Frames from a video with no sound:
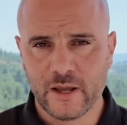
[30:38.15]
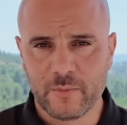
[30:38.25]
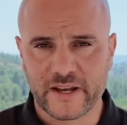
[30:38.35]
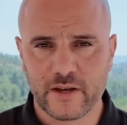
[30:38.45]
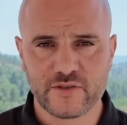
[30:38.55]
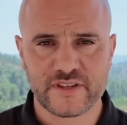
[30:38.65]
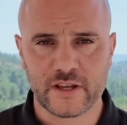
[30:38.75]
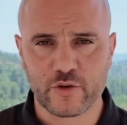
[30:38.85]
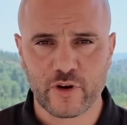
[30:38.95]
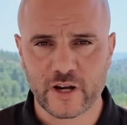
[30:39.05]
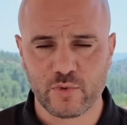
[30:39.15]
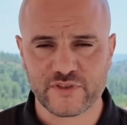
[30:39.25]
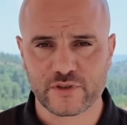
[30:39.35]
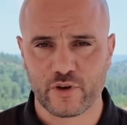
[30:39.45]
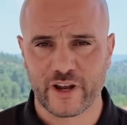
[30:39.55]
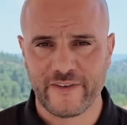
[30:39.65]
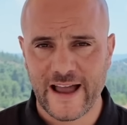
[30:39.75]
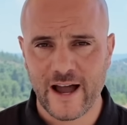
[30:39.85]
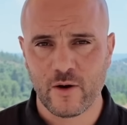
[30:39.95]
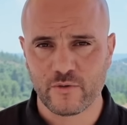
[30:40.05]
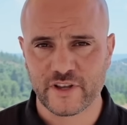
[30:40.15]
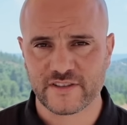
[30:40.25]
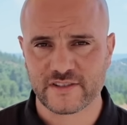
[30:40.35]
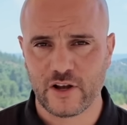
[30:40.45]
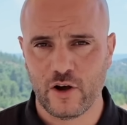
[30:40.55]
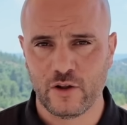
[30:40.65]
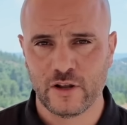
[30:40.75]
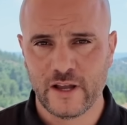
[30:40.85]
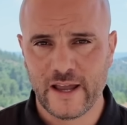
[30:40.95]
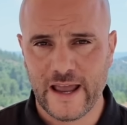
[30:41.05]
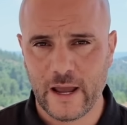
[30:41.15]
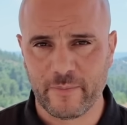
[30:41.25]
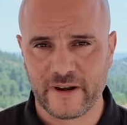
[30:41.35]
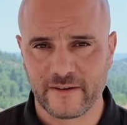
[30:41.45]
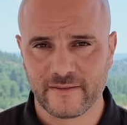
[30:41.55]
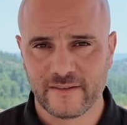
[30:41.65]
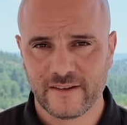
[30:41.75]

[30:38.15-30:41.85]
But here's the incredible story of how this all happened.